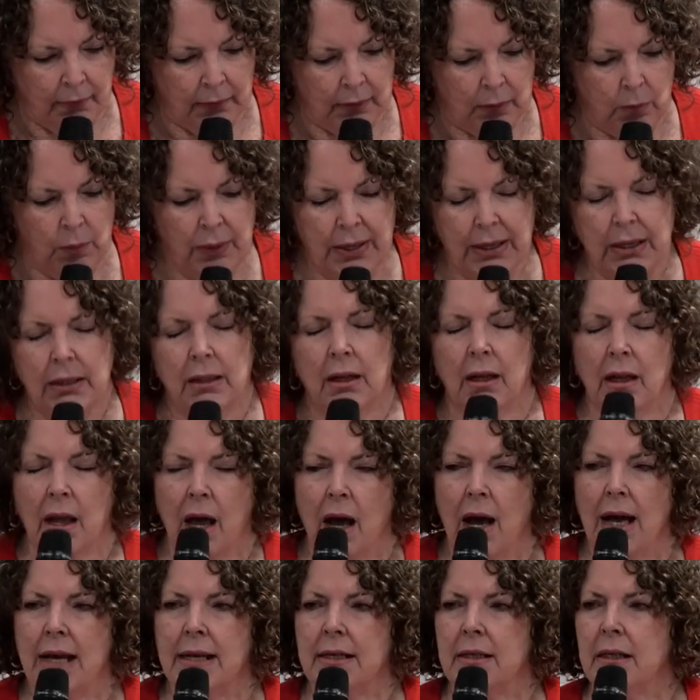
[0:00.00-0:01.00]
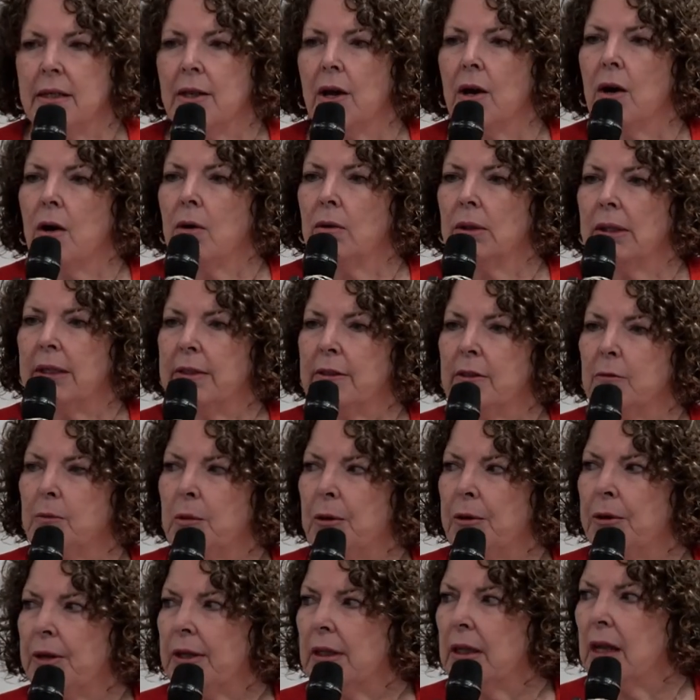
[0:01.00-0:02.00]
We can lie to the Holy
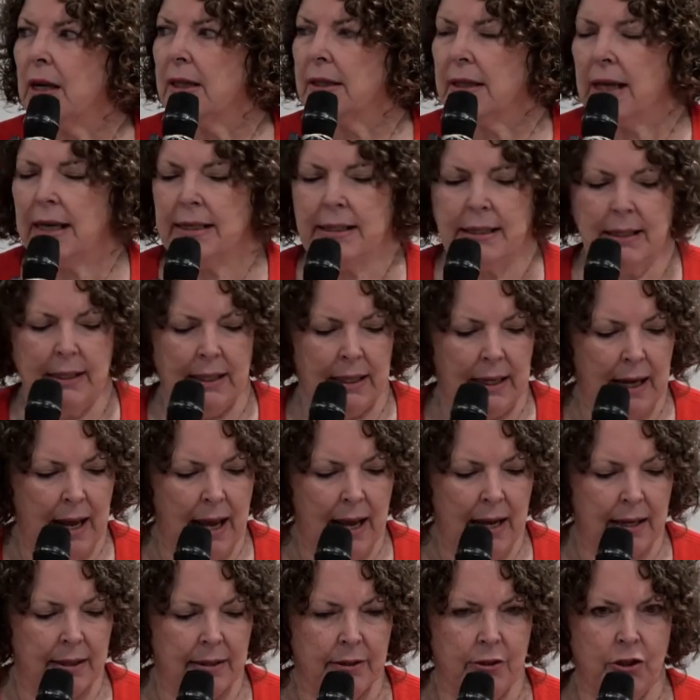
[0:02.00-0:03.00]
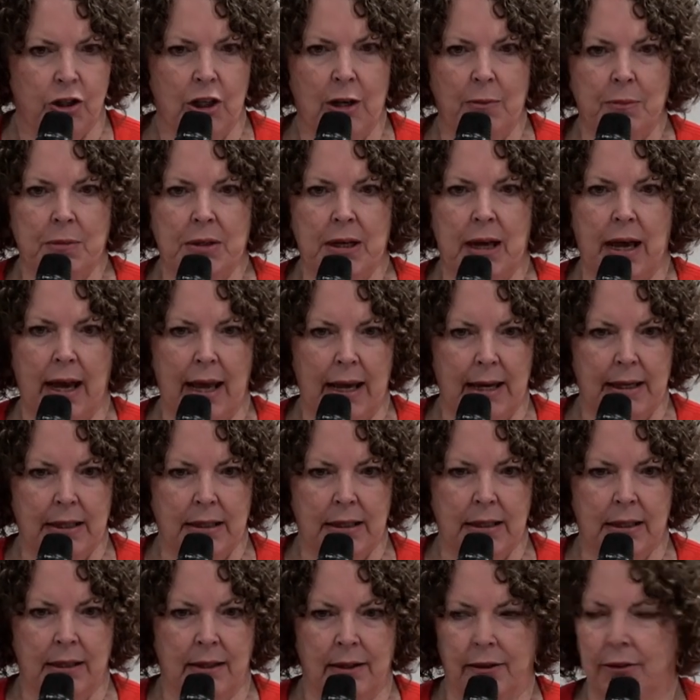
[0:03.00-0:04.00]
Spirit like they did in Acts chapter
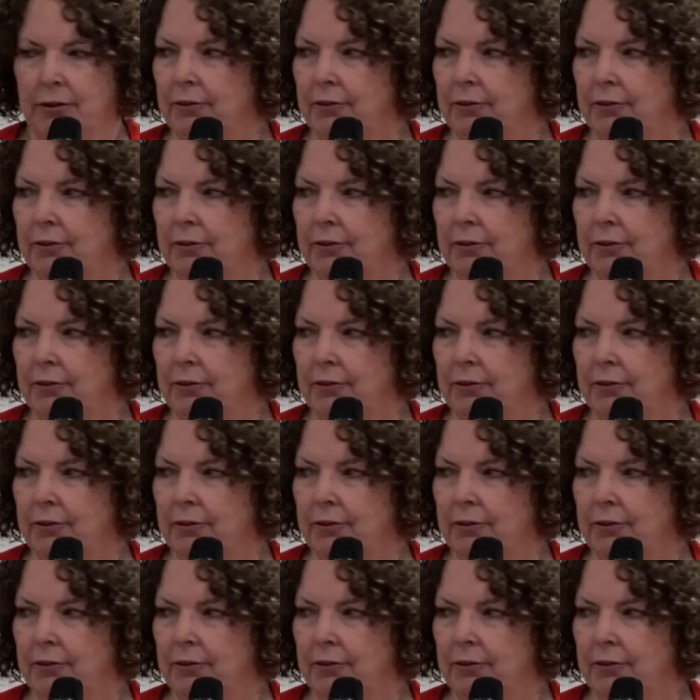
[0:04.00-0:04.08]
8.